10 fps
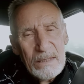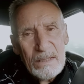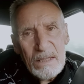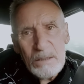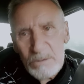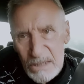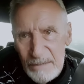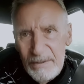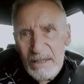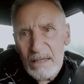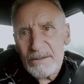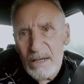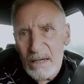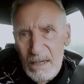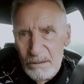he was living in
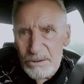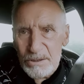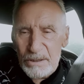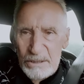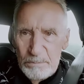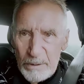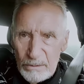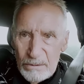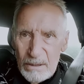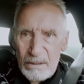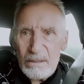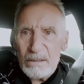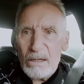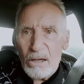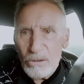that house that he's built
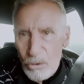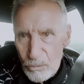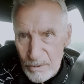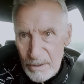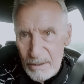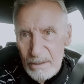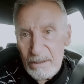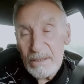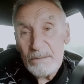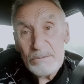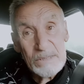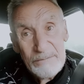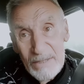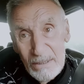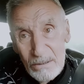alone. He was
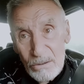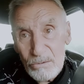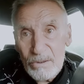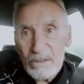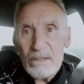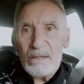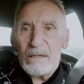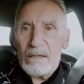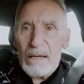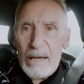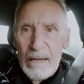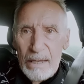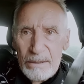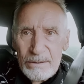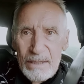living alone,
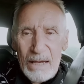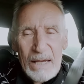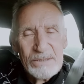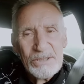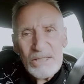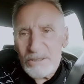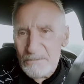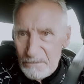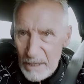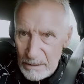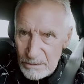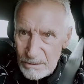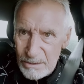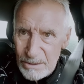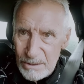and as his
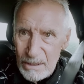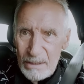friends,